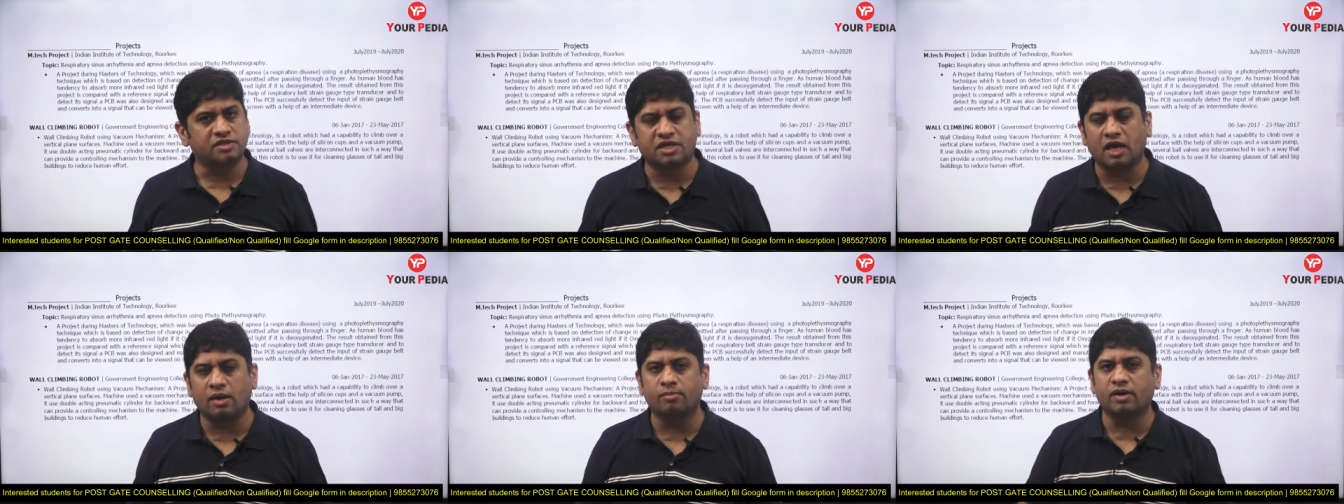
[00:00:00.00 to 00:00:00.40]

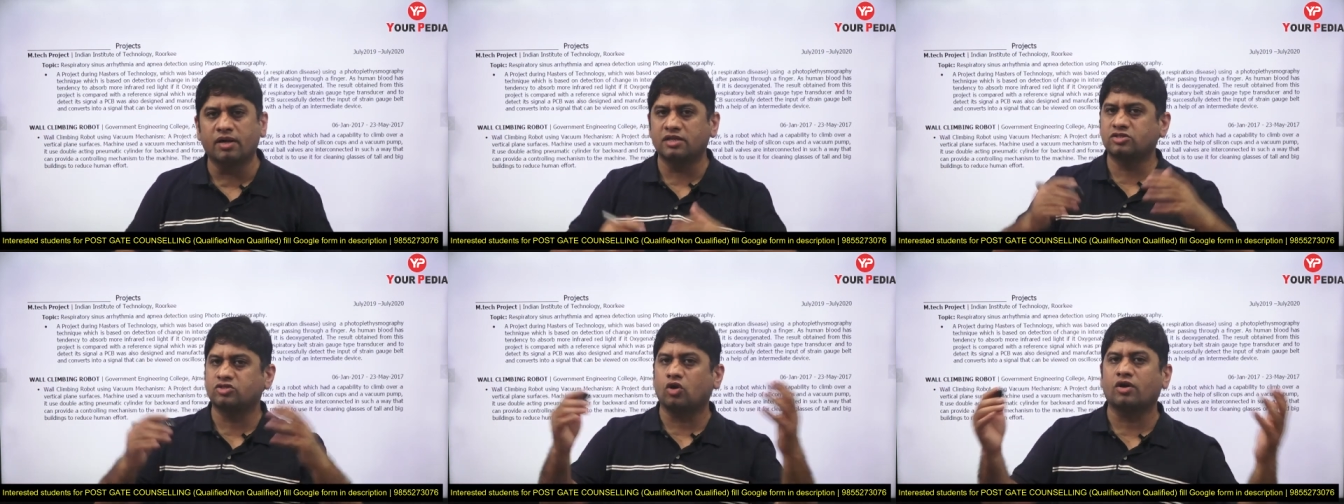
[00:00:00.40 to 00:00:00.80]

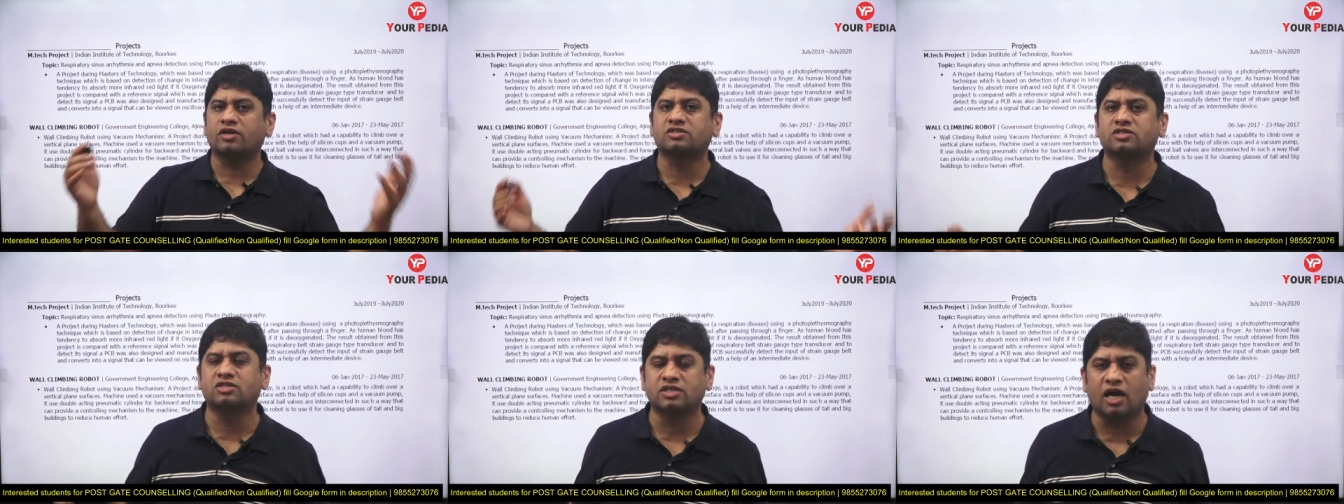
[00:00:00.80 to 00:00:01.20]
tables
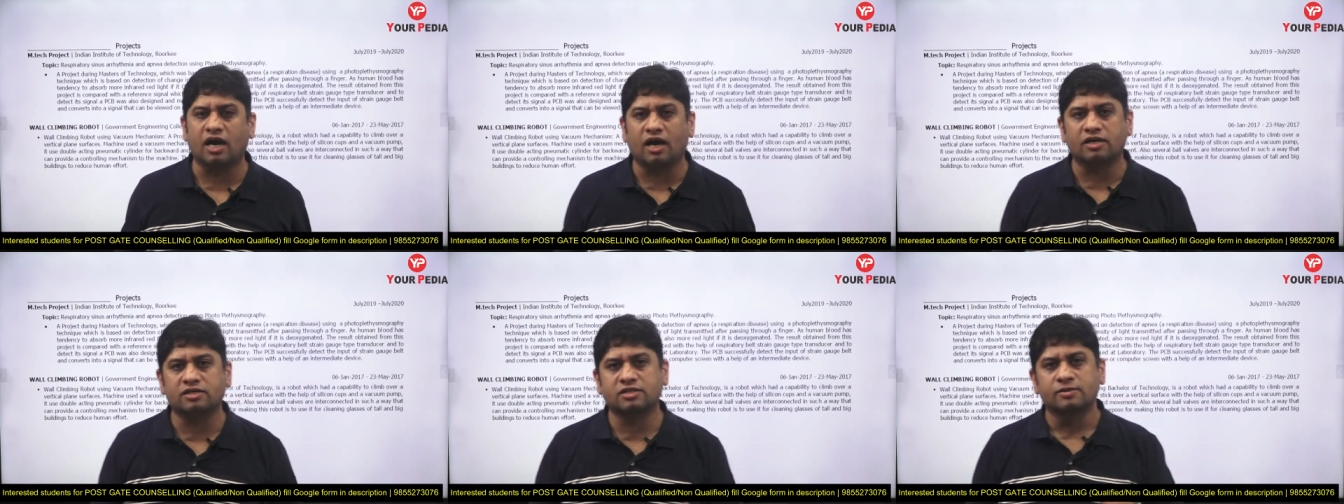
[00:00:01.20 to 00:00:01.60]
or
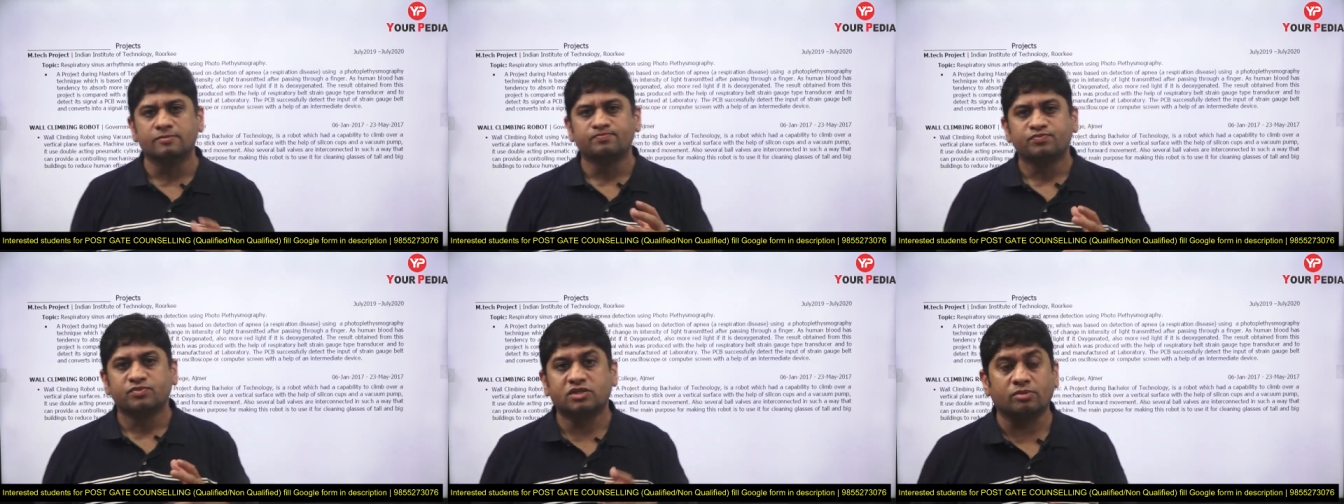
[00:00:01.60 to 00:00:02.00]
charts,
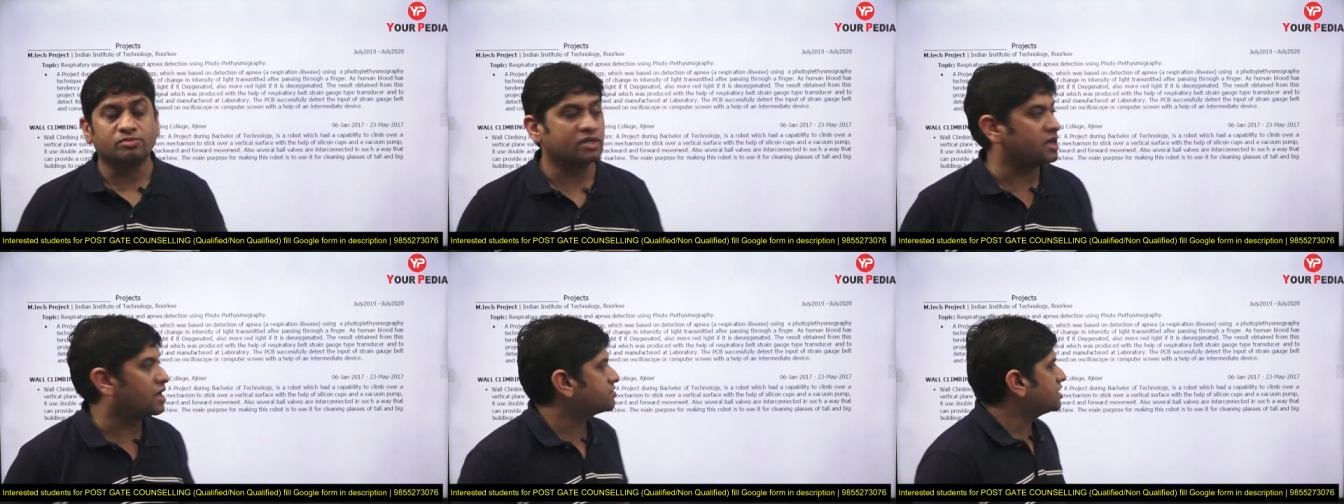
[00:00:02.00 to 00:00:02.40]

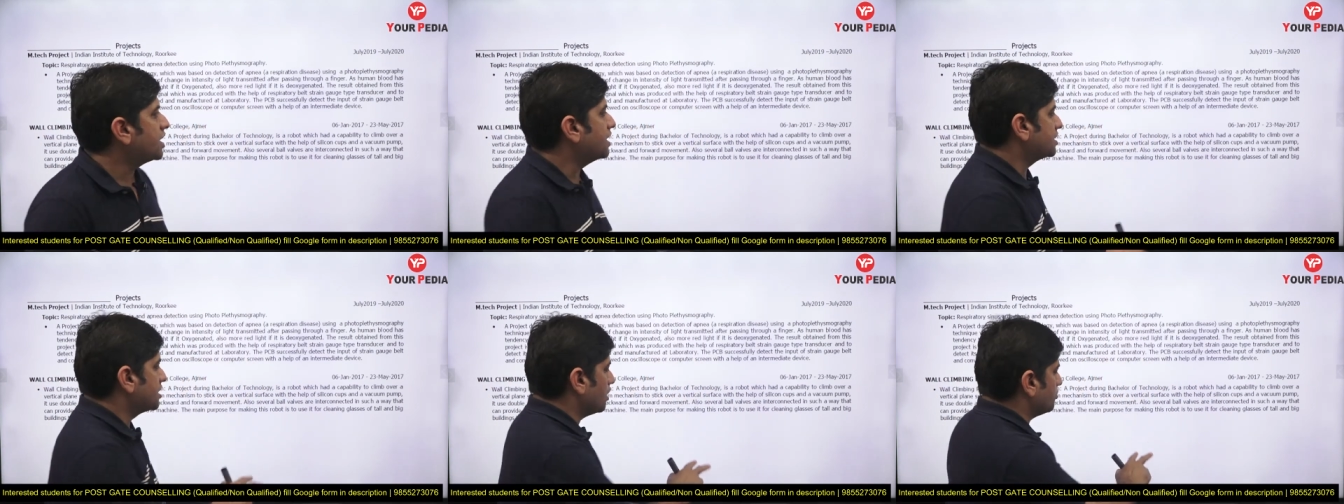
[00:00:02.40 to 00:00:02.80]
something like that.